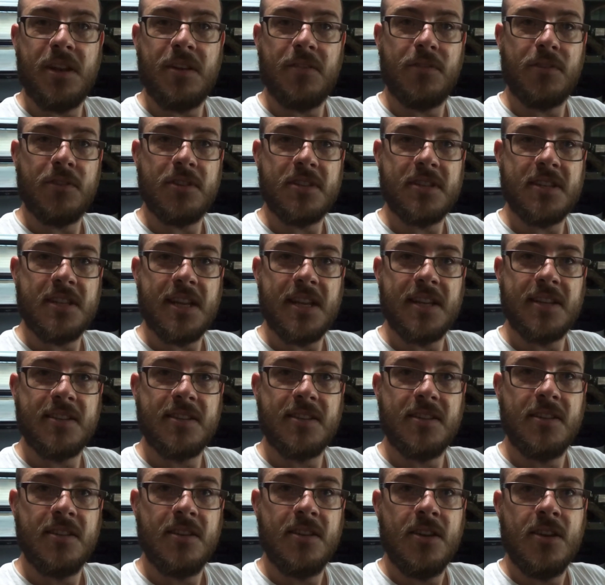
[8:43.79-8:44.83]
for the snakes.
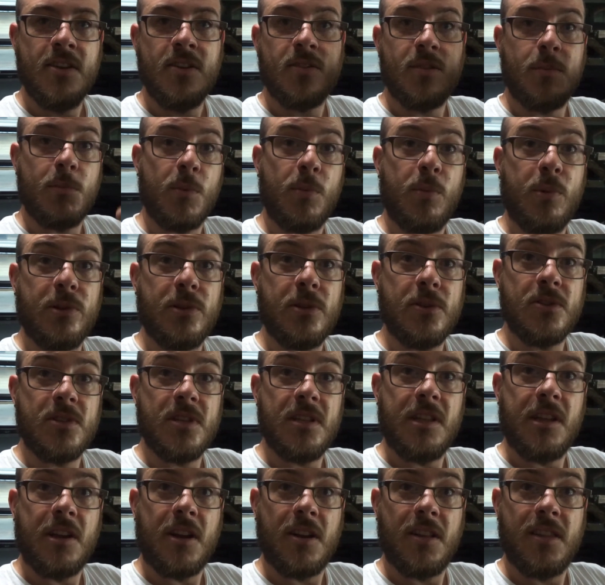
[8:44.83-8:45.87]
So I'm going to put those in
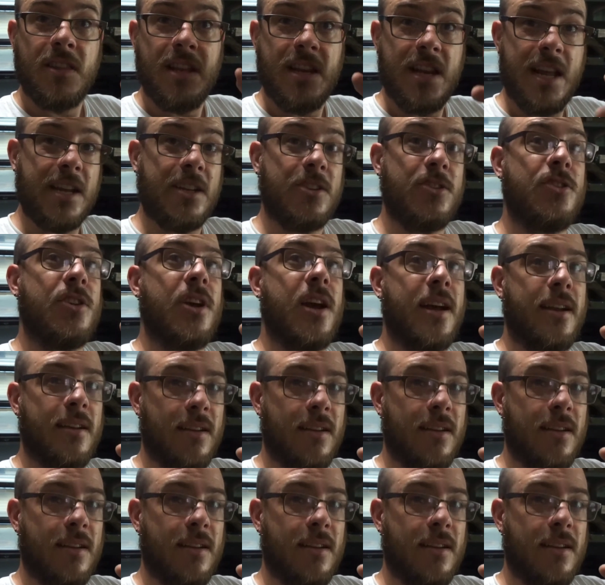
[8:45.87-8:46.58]
there the next shot.